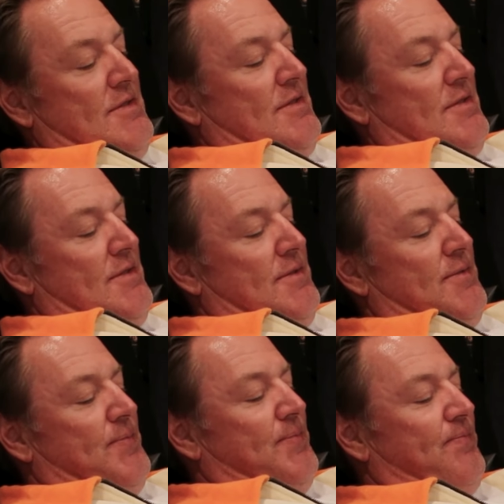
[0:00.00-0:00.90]
Nice.
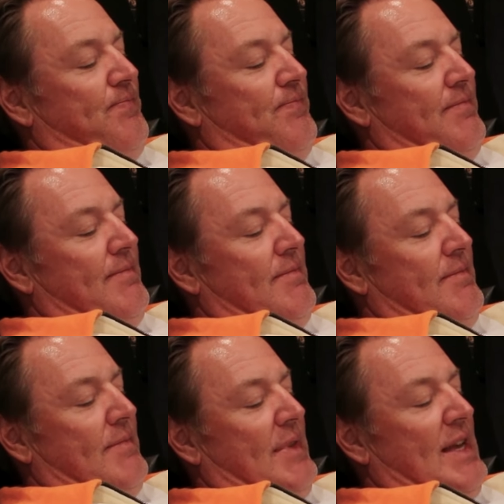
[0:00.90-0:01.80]

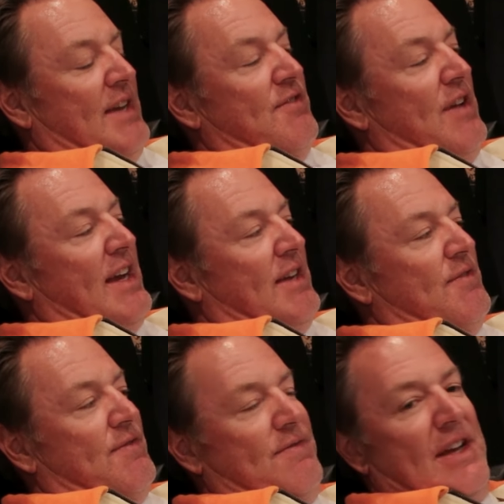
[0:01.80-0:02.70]
What do we got?
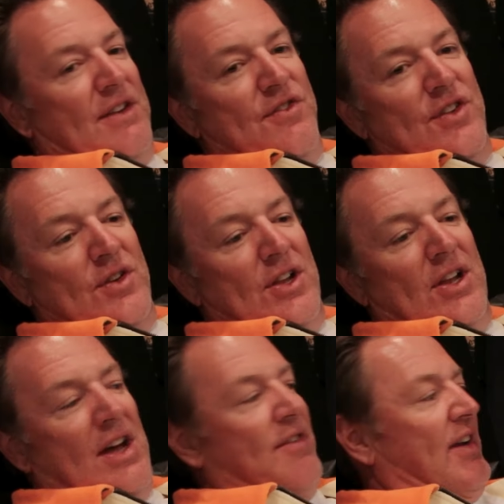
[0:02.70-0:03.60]
I can feel the
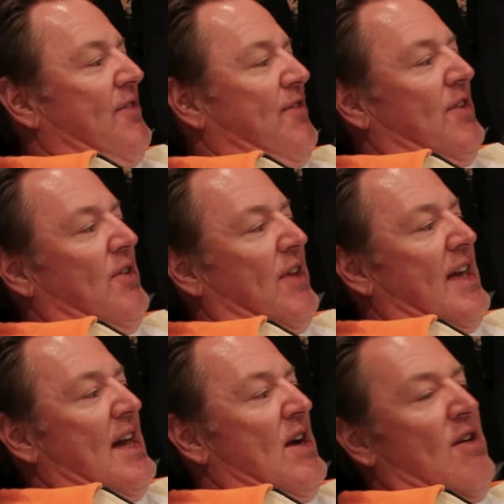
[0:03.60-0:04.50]
love. I can feel the
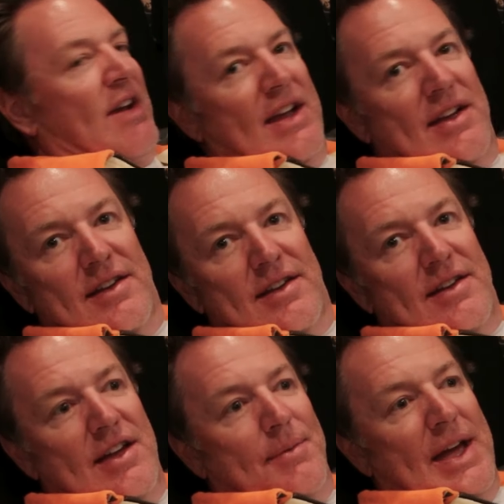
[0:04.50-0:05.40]
caring
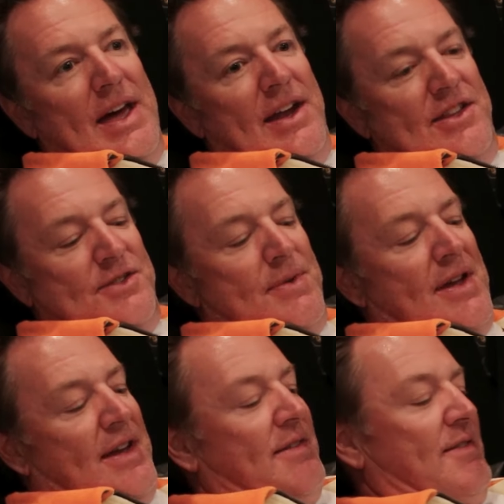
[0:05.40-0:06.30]
coming out of this
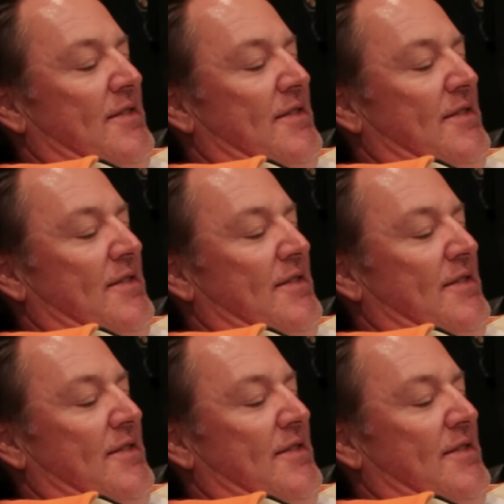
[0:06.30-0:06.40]
man.